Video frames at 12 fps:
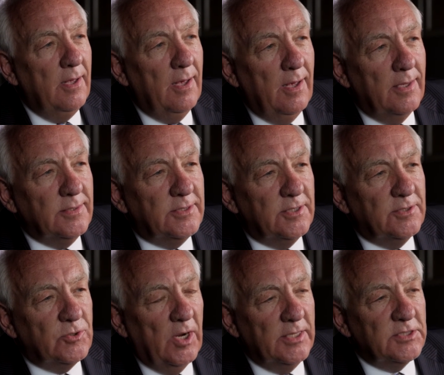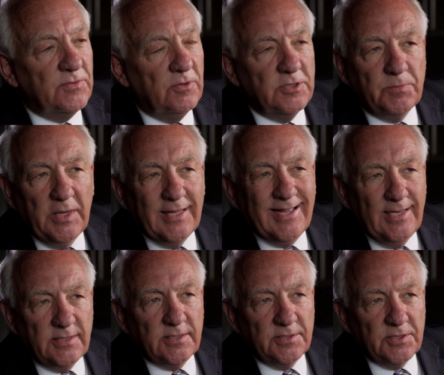and to transfer as many
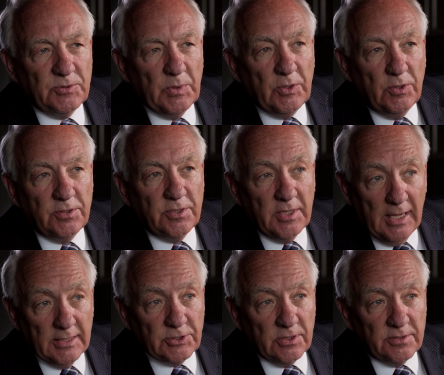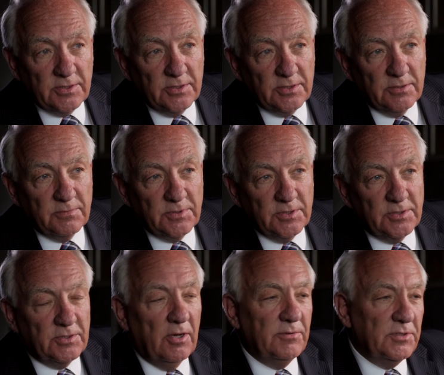cases as we could to national systems. And
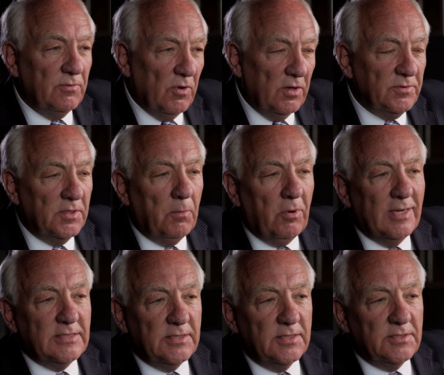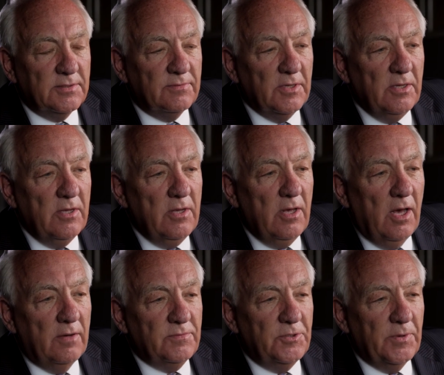so I was involved in the process of,
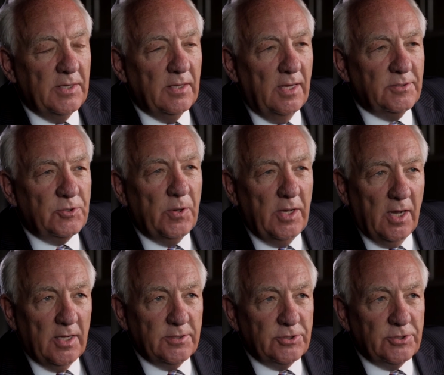of doing that trio.